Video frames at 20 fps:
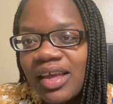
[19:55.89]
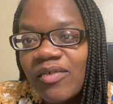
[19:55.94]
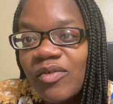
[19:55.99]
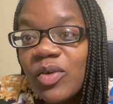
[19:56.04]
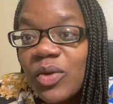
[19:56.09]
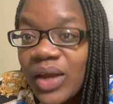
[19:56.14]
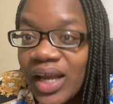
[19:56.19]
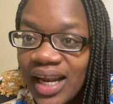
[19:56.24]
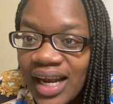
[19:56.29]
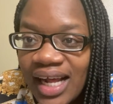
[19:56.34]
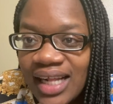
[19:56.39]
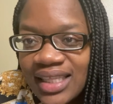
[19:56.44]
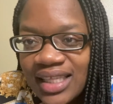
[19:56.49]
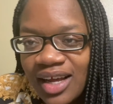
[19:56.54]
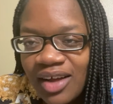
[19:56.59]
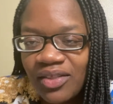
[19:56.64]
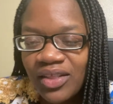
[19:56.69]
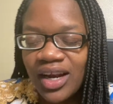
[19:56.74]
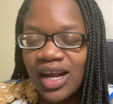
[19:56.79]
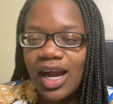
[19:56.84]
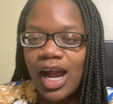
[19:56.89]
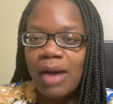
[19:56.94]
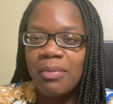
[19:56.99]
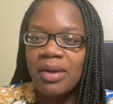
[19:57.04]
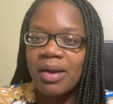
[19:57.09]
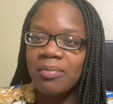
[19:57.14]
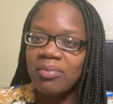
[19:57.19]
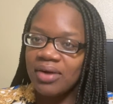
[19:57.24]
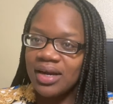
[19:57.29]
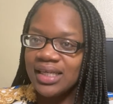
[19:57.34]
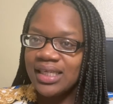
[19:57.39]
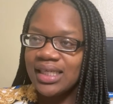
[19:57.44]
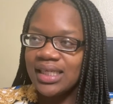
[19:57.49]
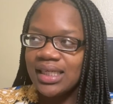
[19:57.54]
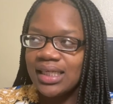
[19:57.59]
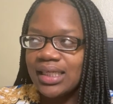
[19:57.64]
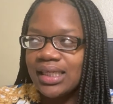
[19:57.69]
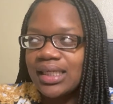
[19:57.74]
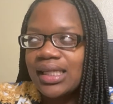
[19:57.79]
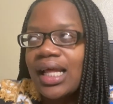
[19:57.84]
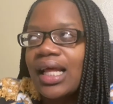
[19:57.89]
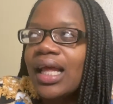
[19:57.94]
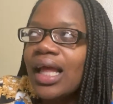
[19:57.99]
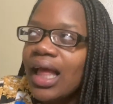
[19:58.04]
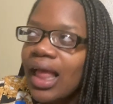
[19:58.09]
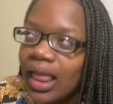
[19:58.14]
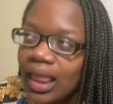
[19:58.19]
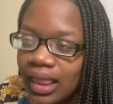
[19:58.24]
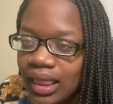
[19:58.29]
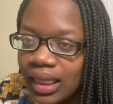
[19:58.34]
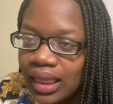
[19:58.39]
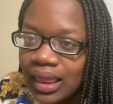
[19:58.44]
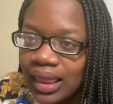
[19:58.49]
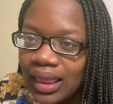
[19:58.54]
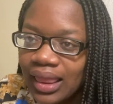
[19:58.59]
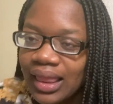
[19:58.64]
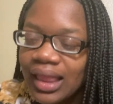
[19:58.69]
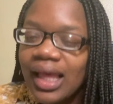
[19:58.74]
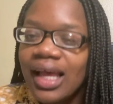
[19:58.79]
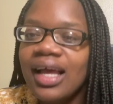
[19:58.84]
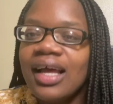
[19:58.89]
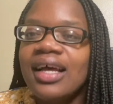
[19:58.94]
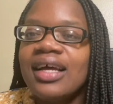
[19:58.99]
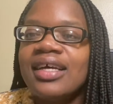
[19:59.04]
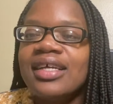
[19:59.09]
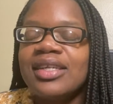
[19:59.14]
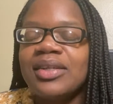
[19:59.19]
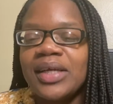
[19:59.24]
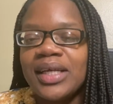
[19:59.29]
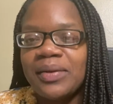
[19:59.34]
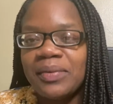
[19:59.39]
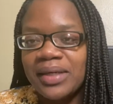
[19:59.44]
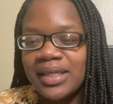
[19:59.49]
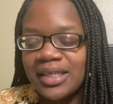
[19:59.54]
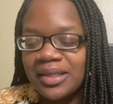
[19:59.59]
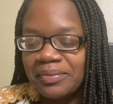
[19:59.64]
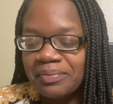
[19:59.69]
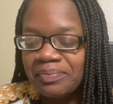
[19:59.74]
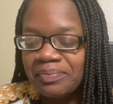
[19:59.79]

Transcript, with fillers: If you cannot tell that I got my braces. So anyways,